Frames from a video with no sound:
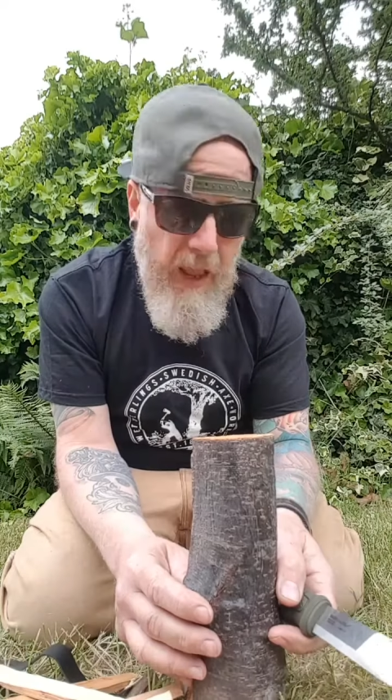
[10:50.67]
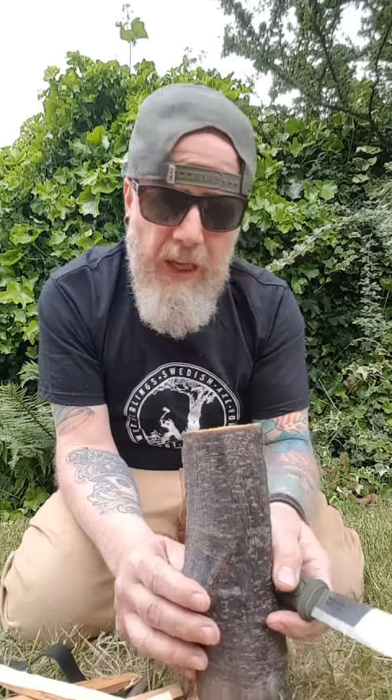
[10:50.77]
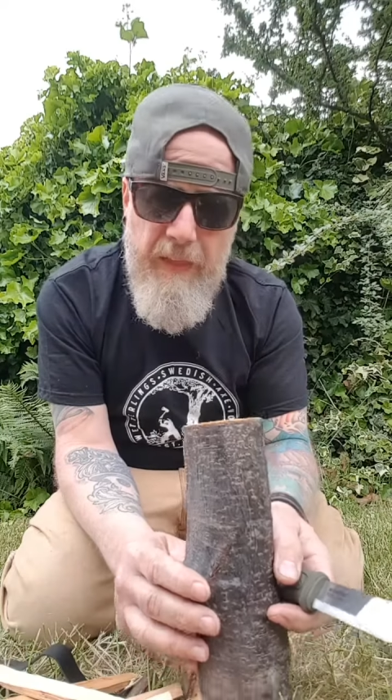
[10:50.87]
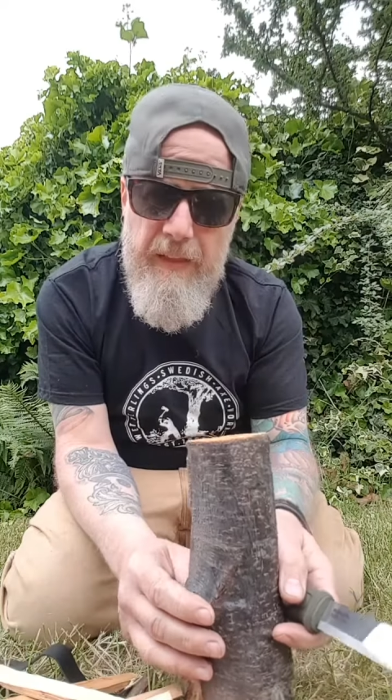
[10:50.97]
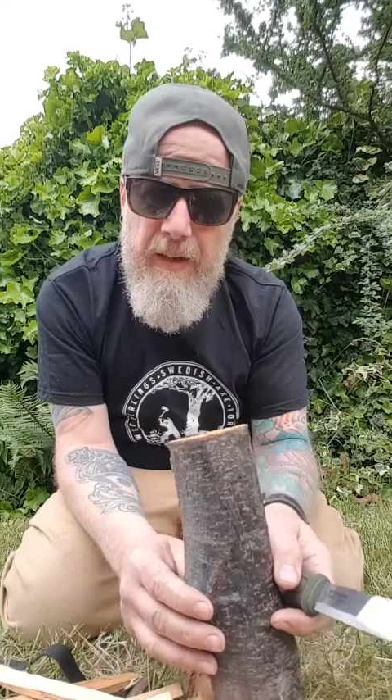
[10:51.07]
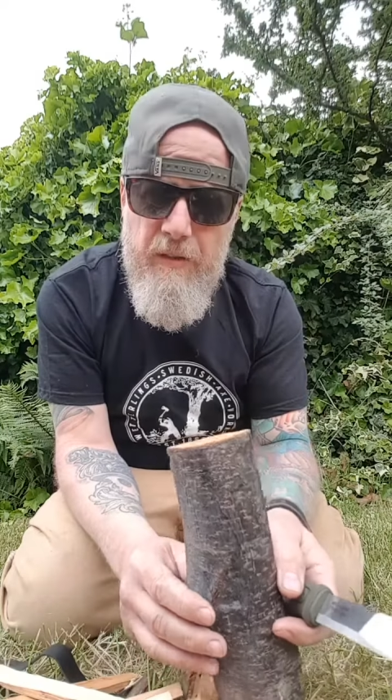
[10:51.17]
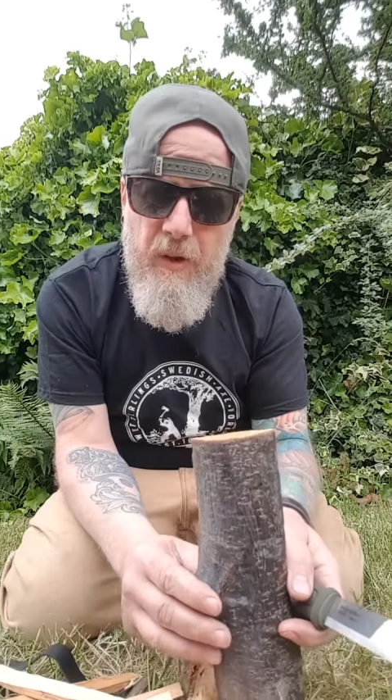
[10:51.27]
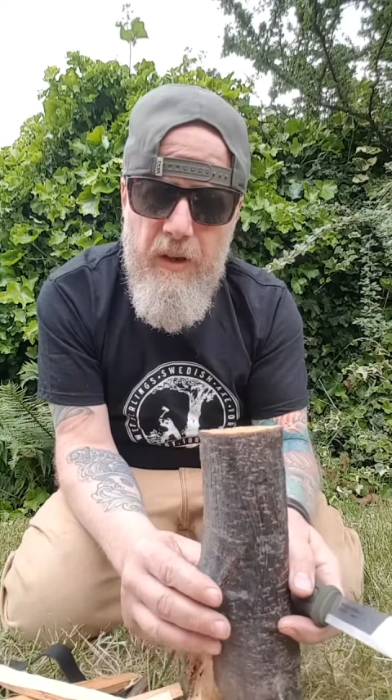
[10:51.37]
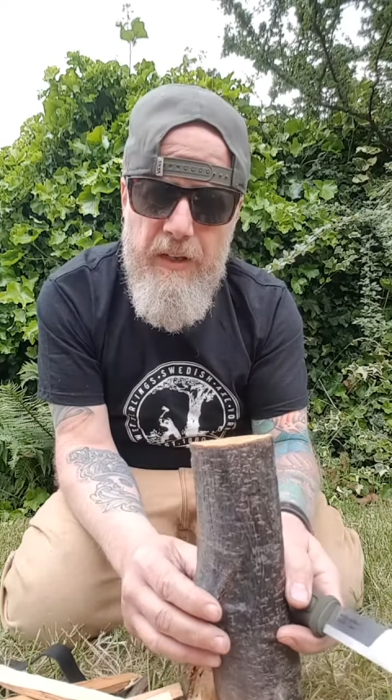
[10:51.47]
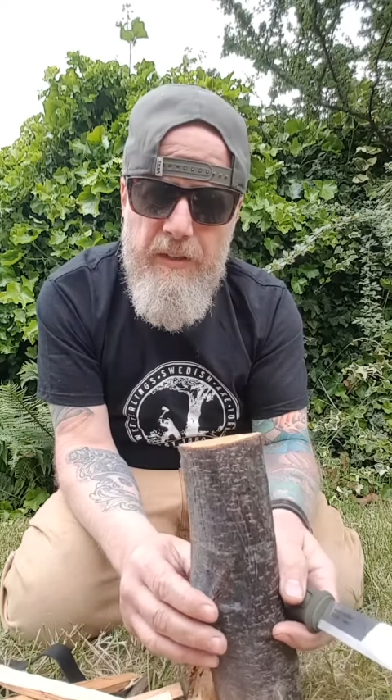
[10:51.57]
I think that's
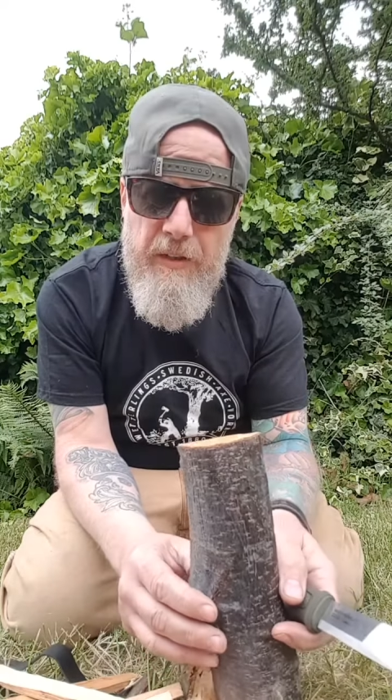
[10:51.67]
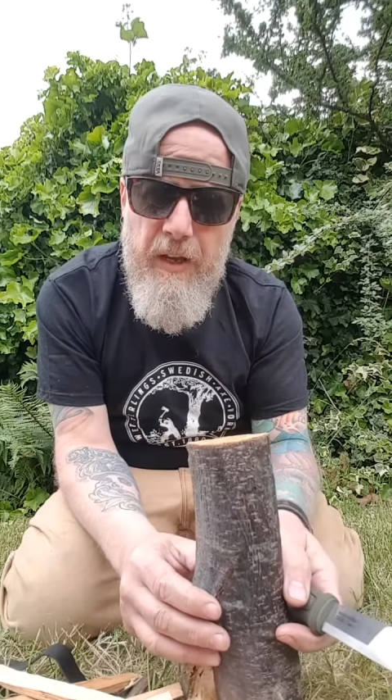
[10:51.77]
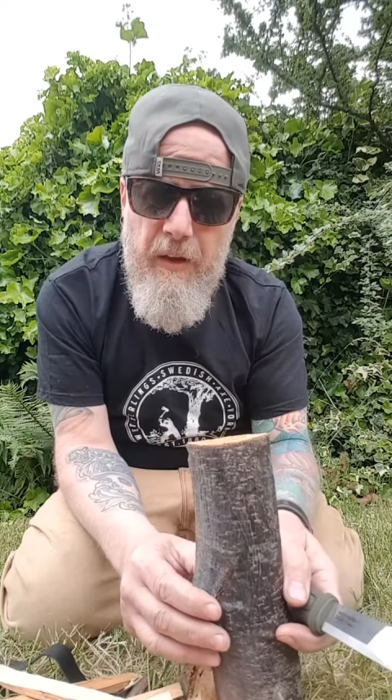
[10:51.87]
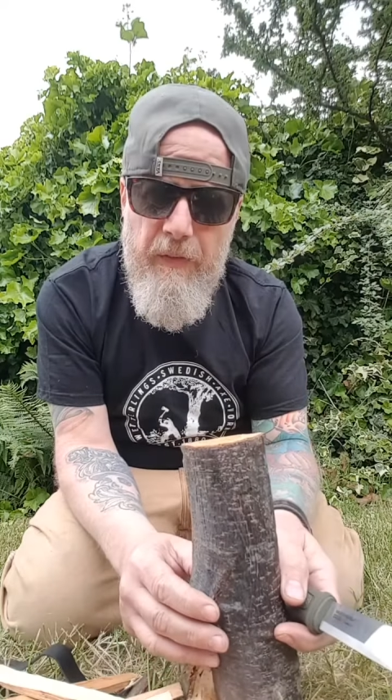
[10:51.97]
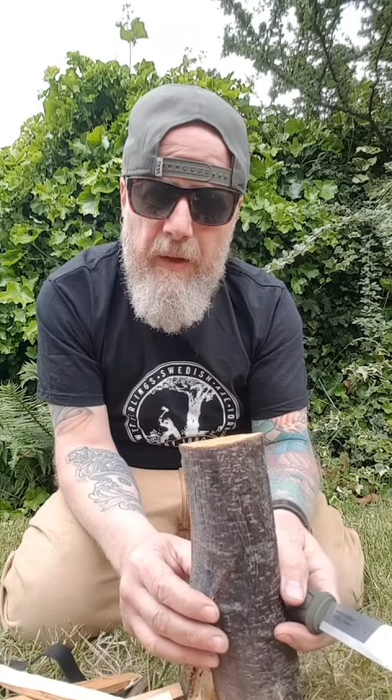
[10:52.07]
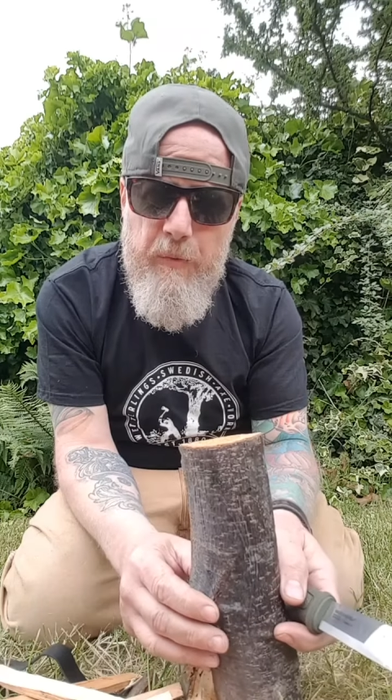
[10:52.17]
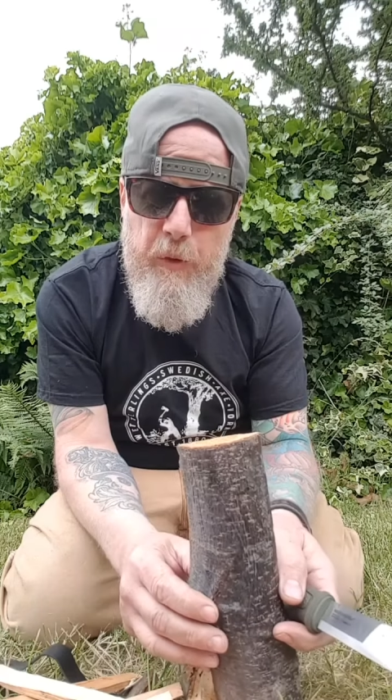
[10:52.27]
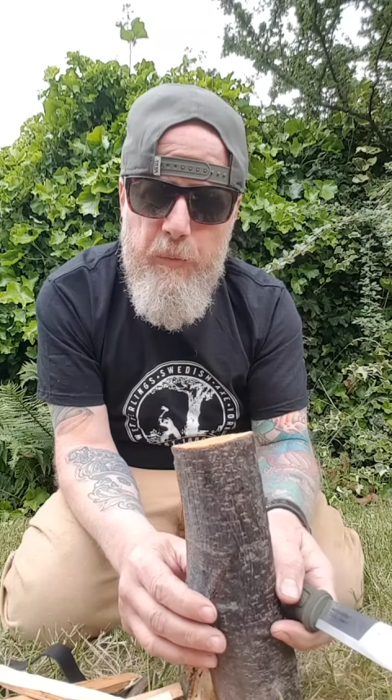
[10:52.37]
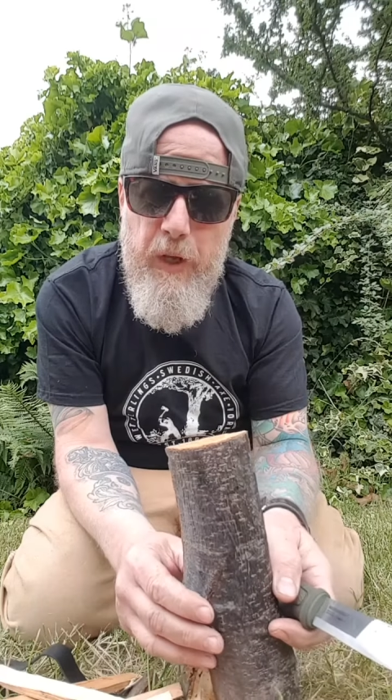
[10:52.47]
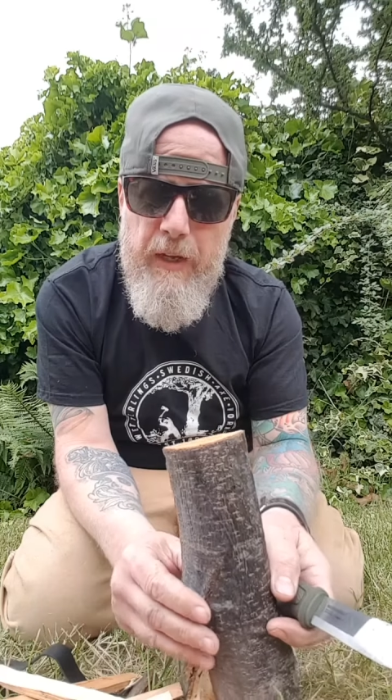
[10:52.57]
all I need to say on that
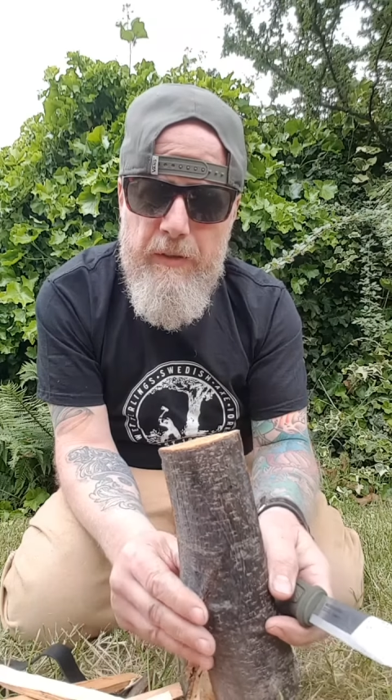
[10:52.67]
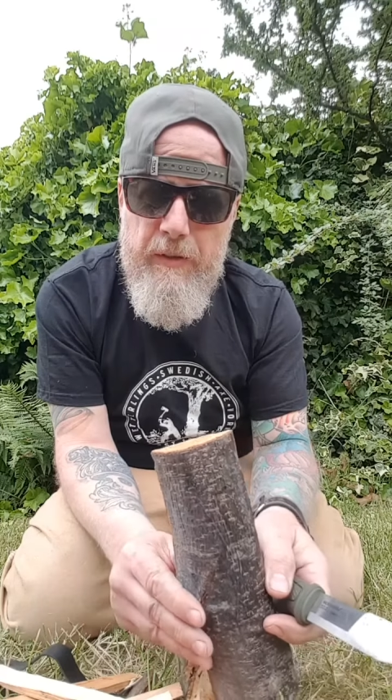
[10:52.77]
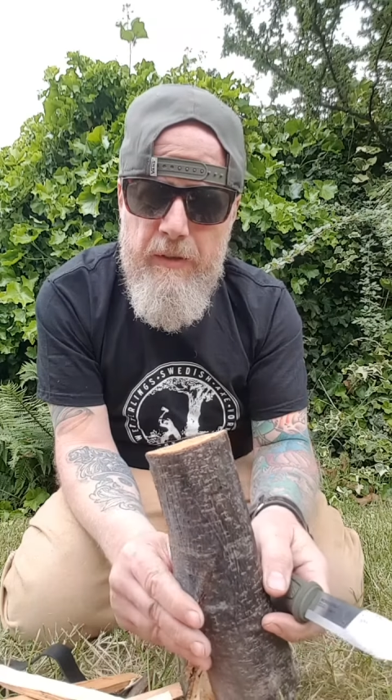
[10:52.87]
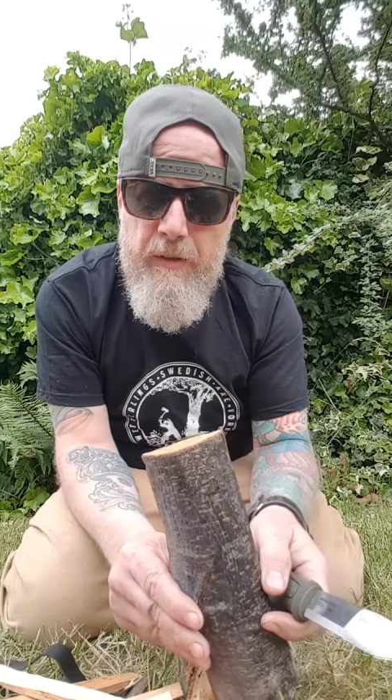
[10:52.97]
subject.